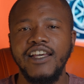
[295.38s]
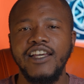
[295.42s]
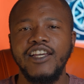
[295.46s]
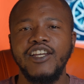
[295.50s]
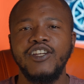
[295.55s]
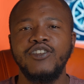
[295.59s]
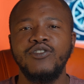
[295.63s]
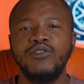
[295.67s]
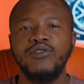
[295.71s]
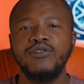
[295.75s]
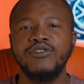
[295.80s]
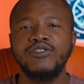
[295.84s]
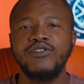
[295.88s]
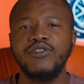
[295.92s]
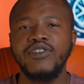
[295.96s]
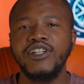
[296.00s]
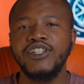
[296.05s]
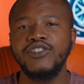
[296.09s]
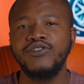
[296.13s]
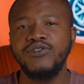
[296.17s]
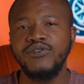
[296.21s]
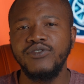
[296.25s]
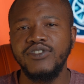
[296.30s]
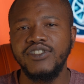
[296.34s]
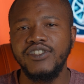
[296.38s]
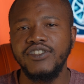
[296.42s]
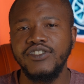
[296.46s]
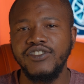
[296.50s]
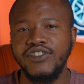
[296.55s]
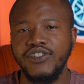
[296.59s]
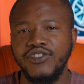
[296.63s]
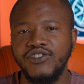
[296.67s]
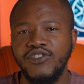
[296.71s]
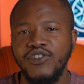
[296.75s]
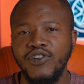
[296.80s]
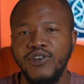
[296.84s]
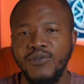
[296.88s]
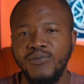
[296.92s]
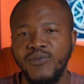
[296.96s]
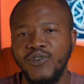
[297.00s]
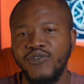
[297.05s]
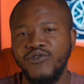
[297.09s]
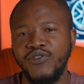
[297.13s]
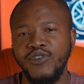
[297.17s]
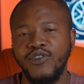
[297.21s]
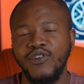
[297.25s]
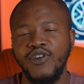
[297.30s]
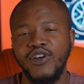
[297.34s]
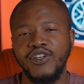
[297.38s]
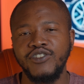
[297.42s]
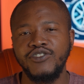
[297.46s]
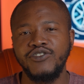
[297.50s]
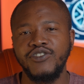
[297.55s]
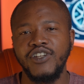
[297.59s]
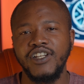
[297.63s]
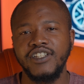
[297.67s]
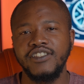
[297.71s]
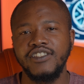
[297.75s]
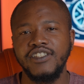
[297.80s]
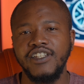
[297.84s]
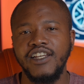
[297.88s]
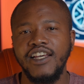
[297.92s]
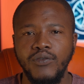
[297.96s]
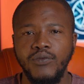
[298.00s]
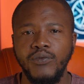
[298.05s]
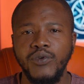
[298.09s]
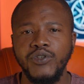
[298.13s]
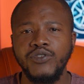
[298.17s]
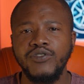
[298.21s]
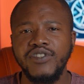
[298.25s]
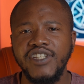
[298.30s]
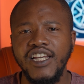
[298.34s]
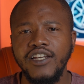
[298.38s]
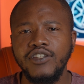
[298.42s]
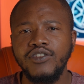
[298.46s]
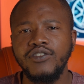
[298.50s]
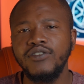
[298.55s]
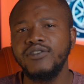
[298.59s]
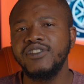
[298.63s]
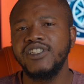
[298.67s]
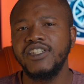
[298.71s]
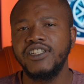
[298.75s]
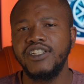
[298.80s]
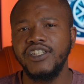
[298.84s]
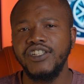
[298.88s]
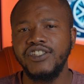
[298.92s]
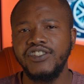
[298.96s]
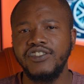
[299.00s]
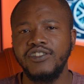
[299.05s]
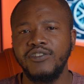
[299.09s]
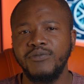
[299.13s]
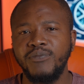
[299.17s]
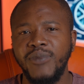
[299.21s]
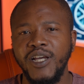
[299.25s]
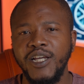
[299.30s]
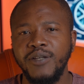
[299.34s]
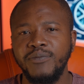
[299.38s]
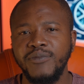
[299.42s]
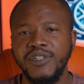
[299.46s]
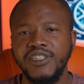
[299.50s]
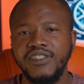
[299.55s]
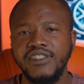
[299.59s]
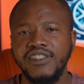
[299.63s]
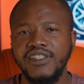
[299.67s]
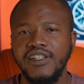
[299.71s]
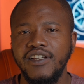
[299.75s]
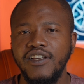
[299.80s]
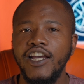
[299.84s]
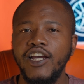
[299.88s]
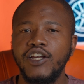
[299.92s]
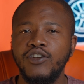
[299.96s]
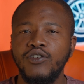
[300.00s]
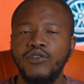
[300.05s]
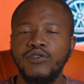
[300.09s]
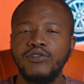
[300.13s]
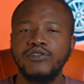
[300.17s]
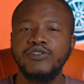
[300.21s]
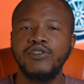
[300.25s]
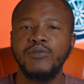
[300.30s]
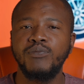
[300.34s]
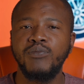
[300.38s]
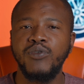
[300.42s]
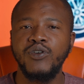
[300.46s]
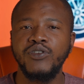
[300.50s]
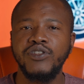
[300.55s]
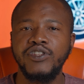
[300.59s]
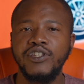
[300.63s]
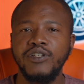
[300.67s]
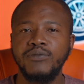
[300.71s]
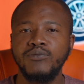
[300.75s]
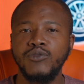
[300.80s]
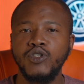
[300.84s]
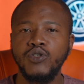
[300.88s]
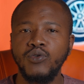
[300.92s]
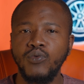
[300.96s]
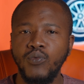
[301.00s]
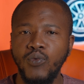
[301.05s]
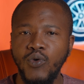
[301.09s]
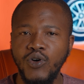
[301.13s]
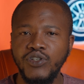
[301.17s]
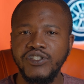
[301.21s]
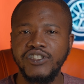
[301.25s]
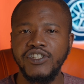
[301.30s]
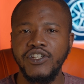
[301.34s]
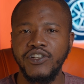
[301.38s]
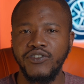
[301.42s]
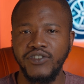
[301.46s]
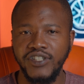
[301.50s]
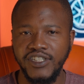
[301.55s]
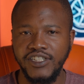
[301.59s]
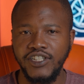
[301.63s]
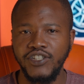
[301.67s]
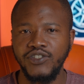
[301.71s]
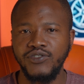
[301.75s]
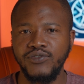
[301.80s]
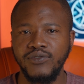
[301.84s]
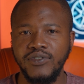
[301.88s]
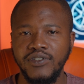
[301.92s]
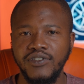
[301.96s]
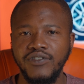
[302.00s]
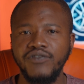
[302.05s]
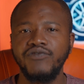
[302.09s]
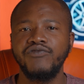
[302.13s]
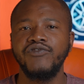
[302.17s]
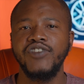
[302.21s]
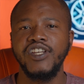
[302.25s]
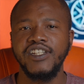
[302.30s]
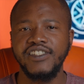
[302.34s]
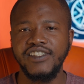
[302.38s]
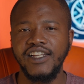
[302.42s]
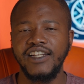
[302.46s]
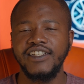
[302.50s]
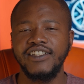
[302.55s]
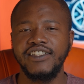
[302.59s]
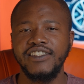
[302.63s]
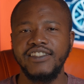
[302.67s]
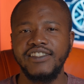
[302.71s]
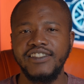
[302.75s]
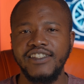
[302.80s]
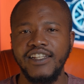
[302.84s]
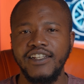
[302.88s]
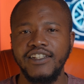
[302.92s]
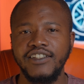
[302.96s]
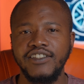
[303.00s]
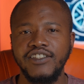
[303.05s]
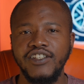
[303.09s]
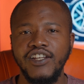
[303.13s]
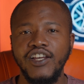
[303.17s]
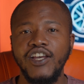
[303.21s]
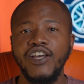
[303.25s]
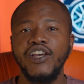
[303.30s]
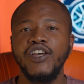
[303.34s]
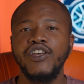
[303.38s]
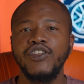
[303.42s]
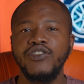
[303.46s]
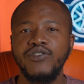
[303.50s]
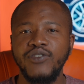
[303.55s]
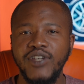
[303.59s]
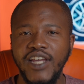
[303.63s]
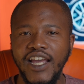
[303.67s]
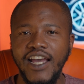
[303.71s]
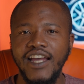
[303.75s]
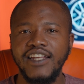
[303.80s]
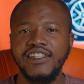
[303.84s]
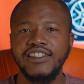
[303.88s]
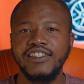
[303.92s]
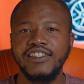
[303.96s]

it also reduces the term of your contract. When you take those additional payments and also put them towards your residual. Yes, I did say it. You can